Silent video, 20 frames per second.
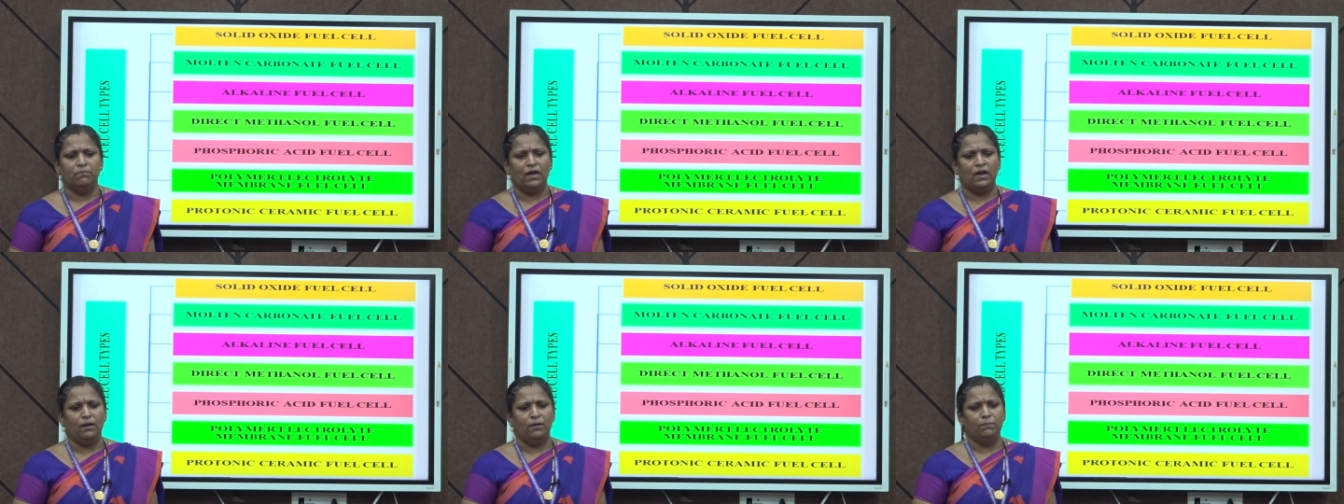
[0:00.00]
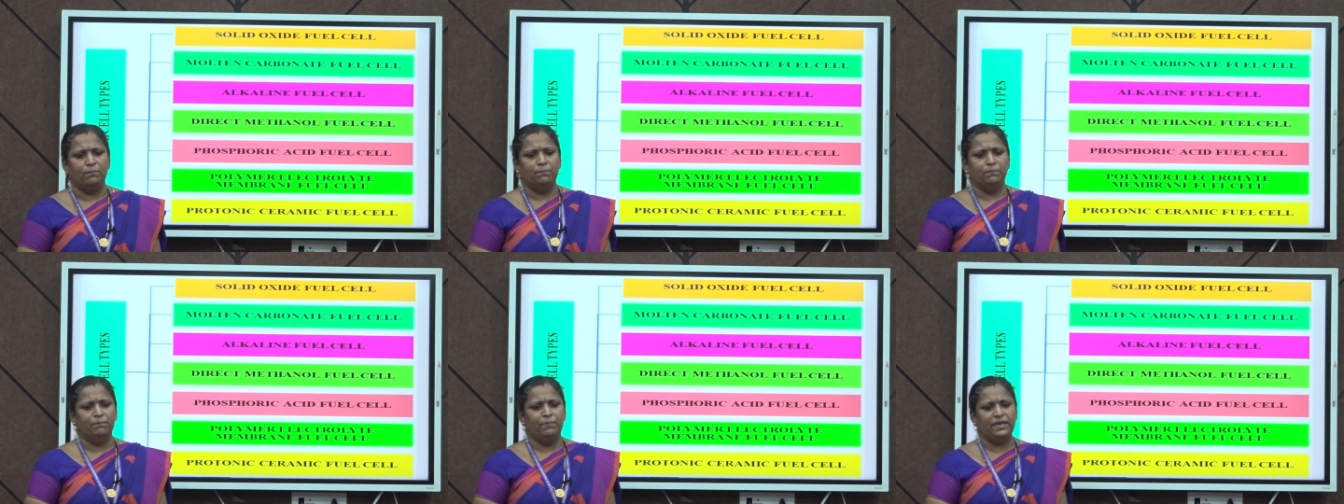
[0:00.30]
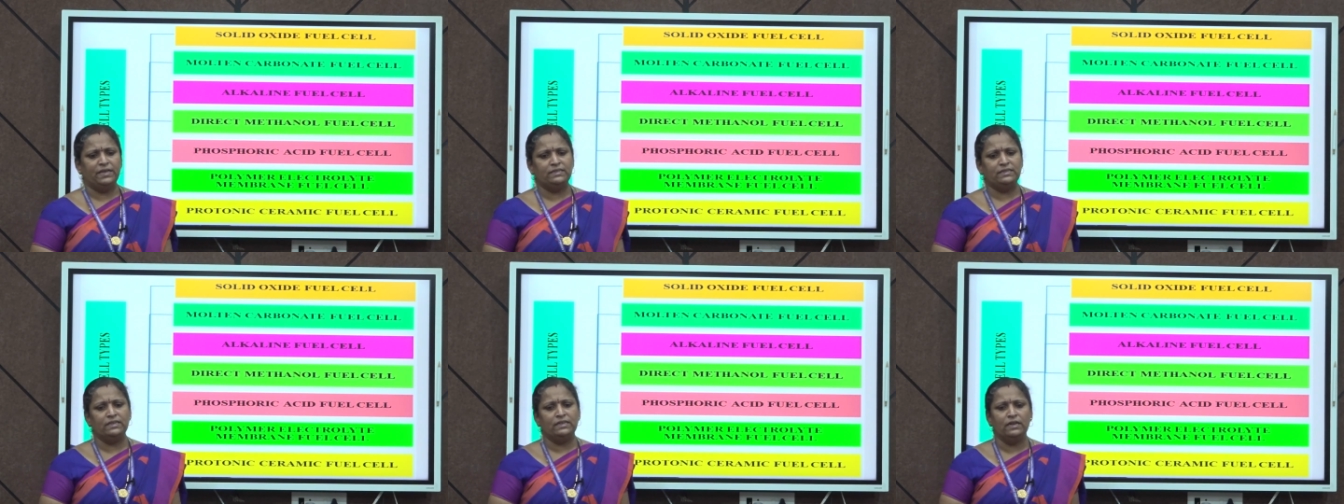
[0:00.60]
um,
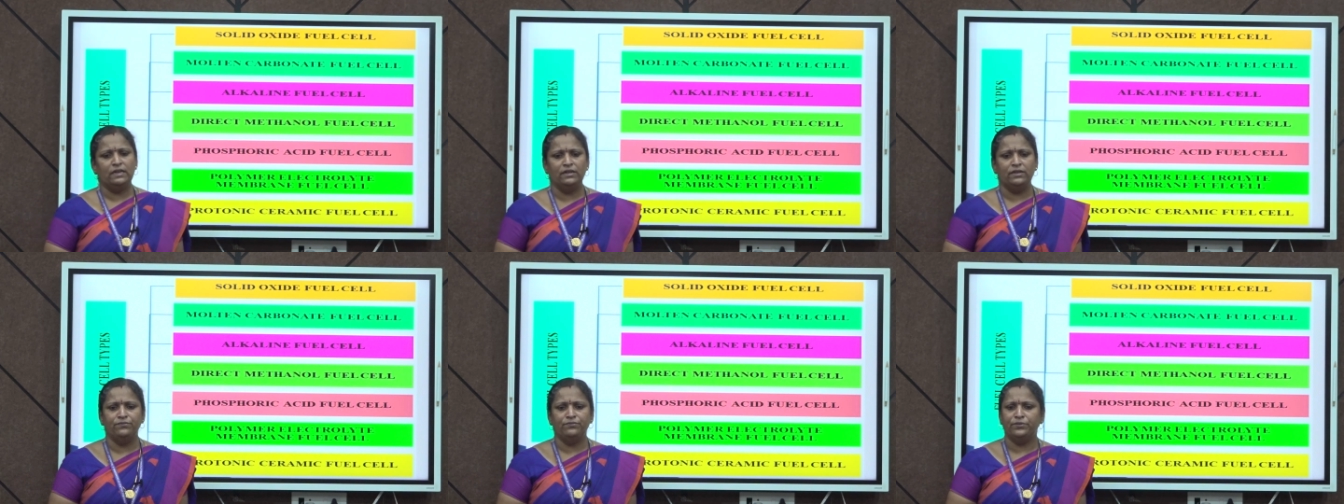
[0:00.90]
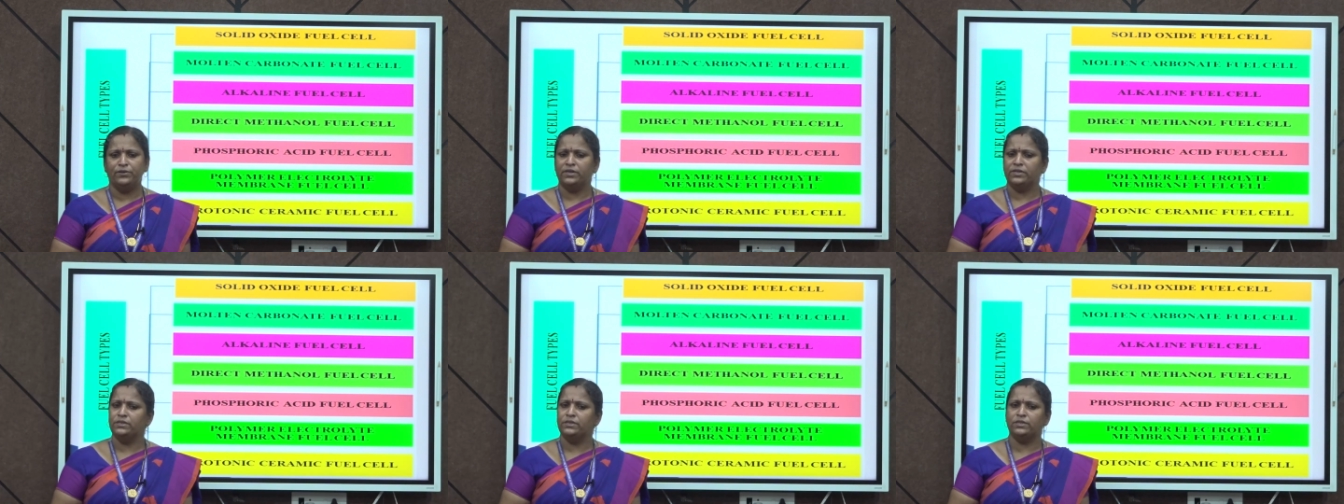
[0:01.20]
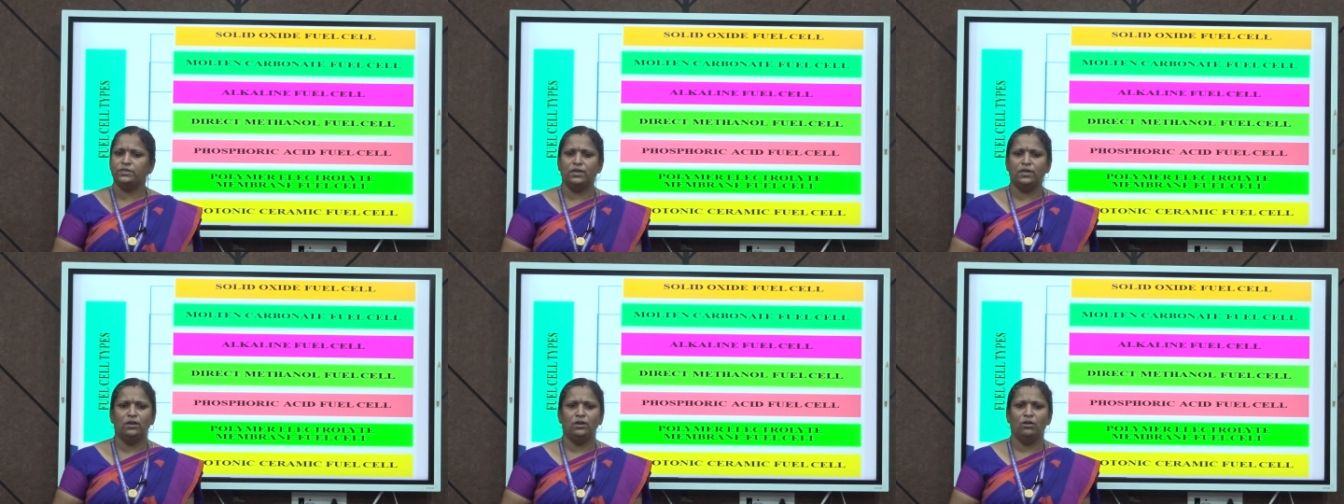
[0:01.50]
basically fuel
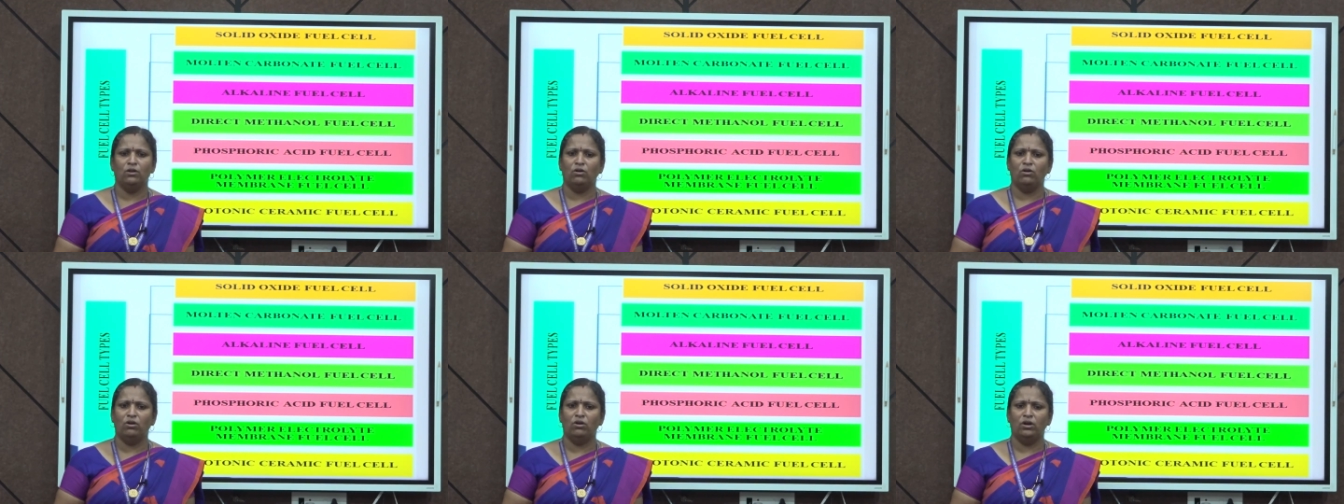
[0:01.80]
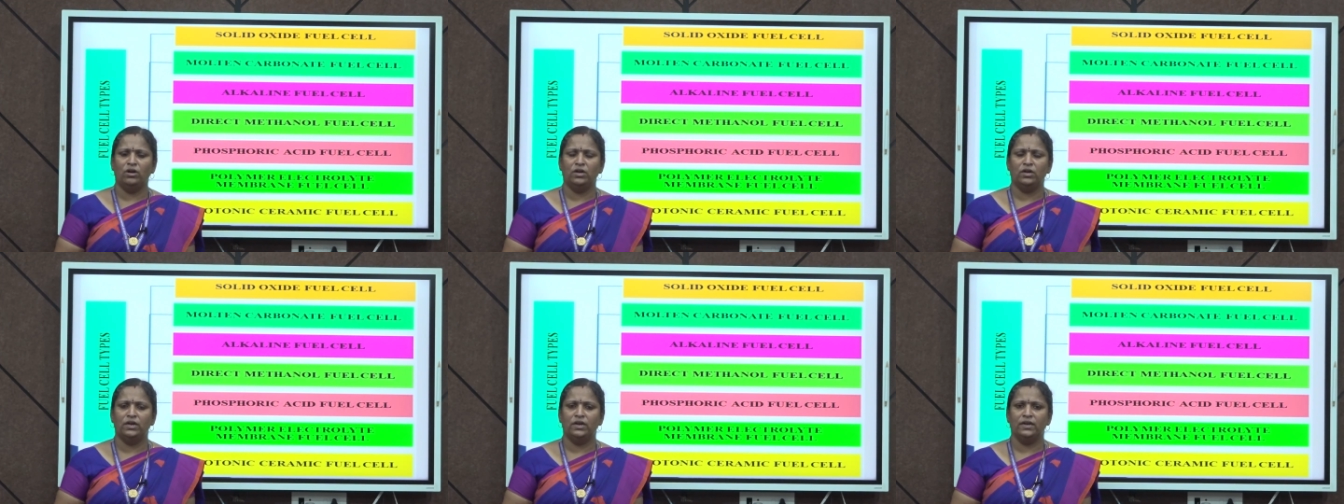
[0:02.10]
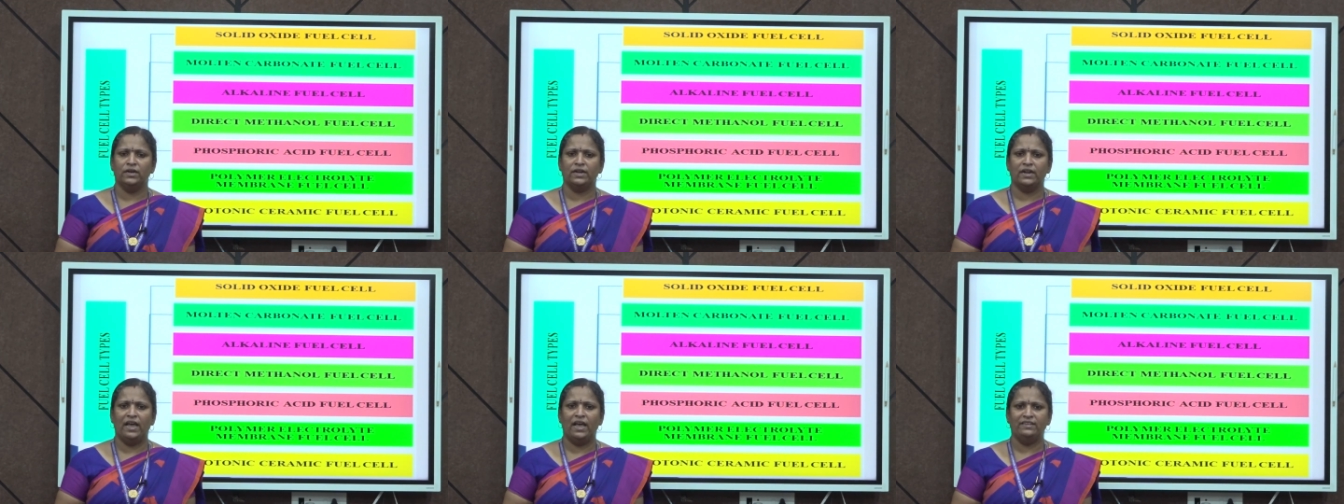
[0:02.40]
cell are
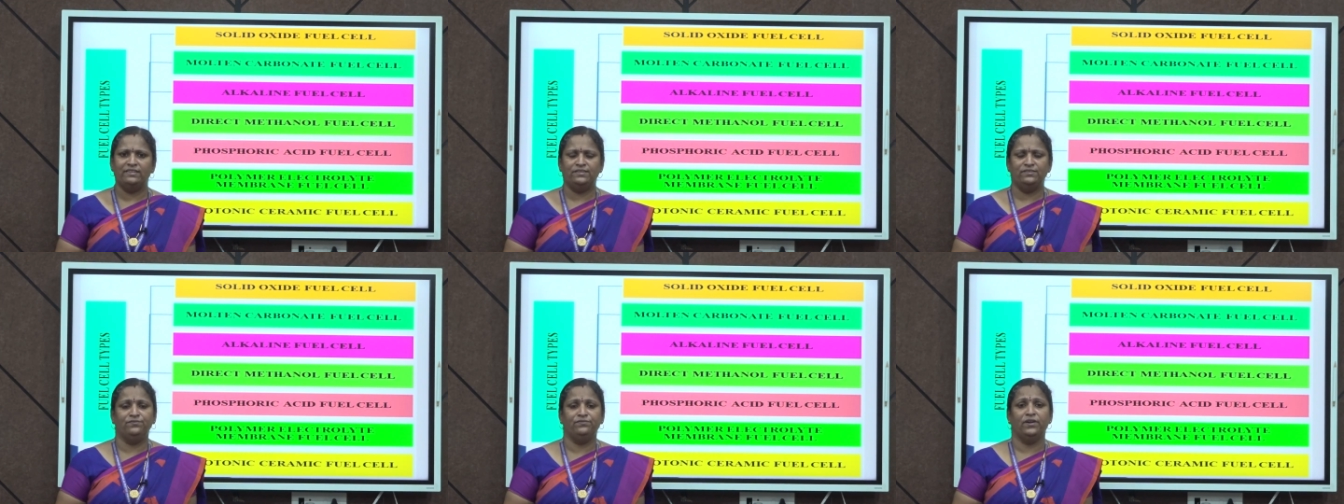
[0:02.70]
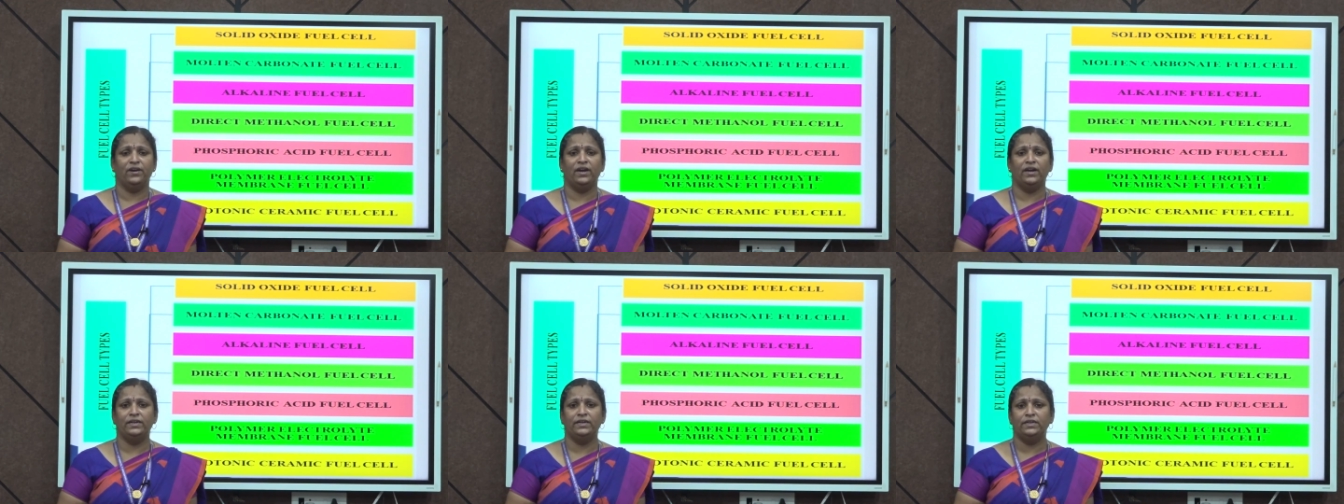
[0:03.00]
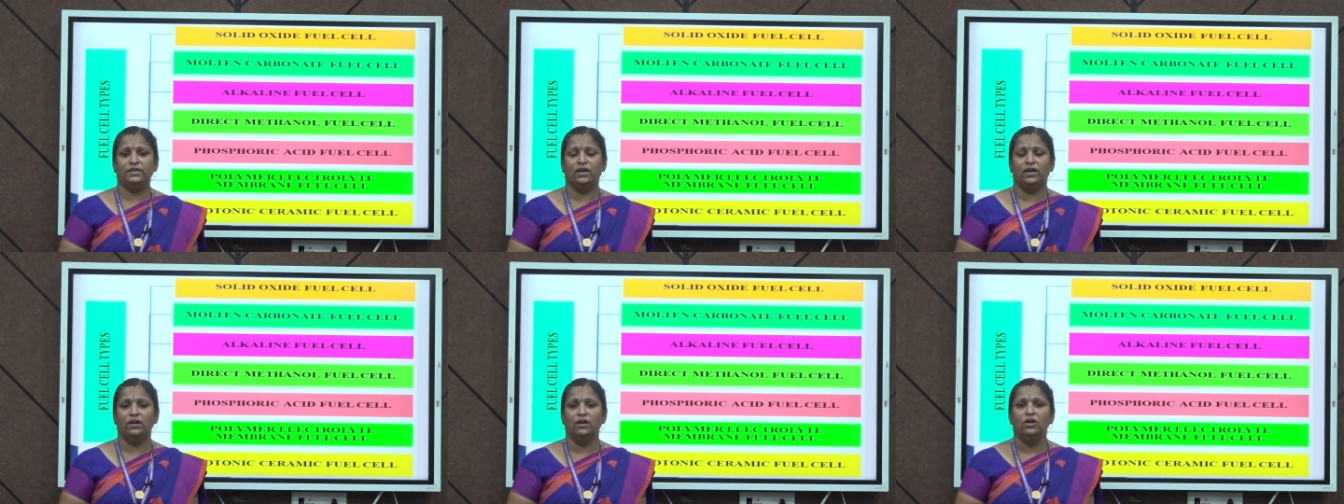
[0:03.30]
uh,
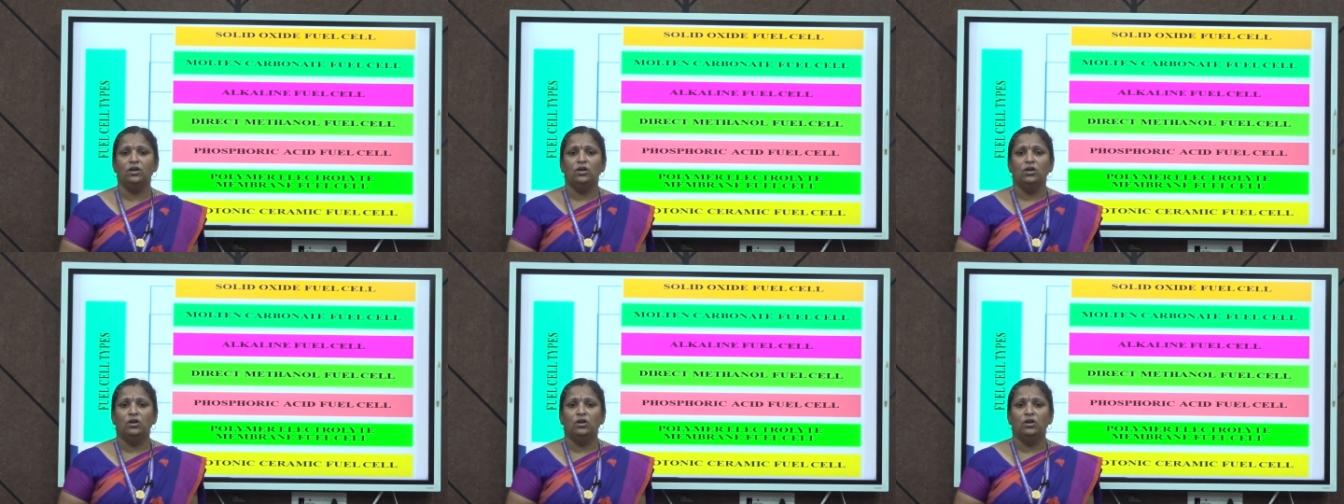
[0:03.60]
classified uh,